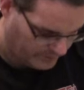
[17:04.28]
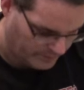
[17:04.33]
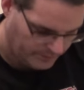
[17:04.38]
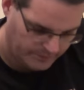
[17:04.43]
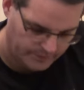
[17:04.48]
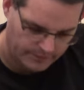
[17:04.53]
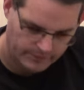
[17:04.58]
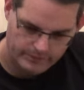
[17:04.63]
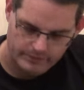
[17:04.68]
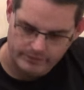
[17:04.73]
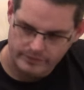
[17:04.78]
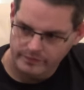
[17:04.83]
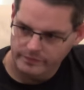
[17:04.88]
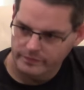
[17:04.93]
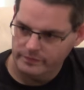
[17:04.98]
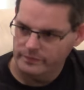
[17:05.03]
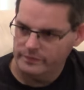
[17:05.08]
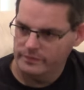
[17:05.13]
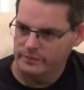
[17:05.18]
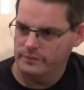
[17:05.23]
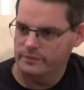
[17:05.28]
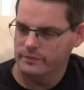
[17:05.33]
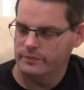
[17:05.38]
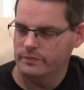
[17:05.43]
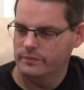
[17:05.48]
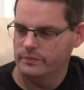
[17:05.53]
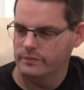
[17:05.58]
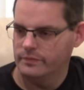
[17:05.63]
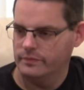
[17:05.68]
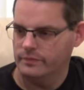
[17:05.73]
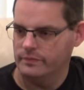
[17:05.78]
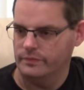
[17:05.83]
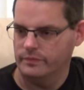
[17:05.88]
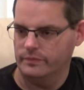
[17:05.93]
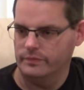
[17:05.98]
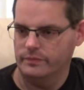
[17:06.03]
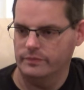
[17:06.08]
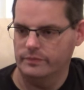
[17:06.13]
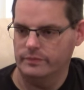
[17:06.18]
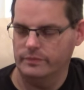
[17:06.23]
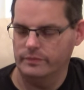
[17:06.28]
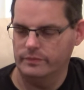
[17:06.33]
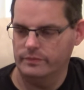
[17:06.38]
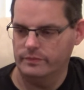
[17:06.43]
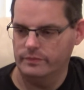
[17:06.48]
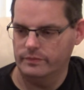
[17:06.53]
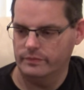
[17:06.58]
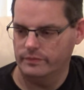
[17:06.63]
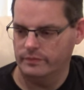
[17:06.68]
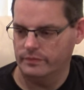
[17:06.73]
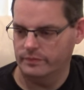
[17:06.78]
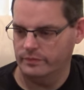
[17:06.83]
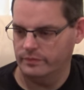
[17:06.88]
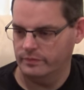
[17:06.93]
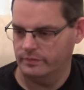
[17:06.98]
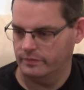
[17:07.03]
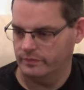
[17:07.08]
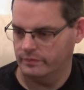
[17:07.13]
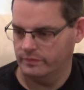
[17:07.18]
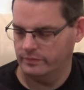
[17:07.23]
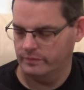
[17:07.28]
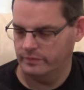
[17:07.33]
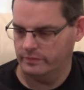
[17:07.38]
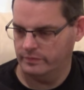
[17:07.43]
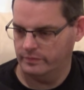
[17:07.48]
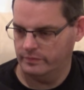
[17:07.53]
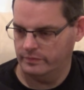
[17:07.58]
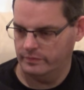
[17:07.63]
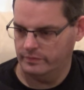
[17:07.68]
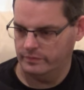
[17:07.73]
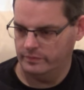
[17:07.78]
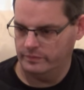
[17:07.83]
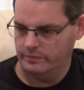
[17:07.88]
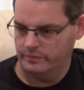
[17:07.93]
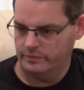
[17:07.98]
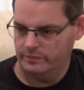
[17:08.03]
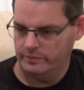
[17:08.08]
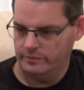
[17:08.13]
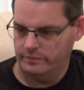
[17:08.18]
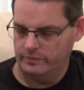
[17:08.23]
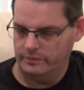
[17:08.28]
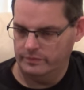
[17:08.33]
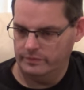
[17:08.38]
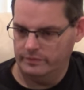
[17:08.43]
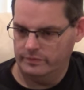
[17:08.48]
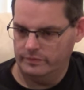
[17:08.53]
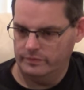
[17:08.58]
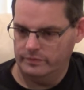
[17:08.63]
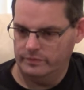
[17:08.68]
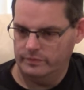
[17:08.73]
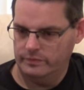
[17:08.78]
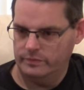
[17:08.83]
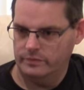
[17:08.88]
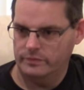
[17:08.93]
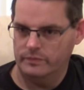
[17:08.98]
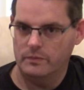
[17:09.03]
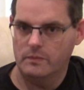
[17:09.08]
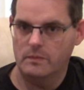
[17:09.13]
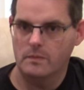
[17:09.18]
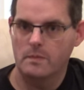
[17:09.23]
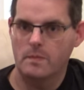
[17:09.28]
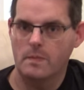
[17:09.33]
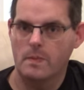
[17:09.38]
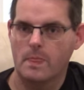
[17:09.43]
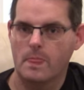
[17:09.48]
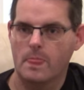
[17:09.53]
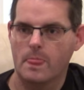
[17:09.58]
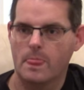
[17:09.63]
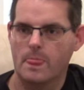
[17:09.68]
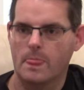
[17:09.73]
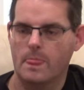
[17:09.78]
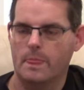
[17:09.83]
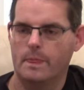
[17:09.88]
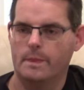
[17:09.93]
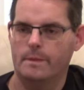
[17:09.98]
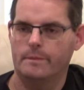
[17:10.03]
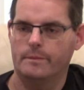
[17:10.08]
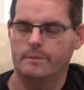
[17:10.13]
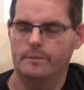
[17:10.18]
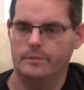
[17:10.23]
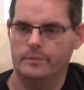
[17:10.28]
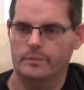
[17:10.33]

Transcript: No words are spoken by the person on screen.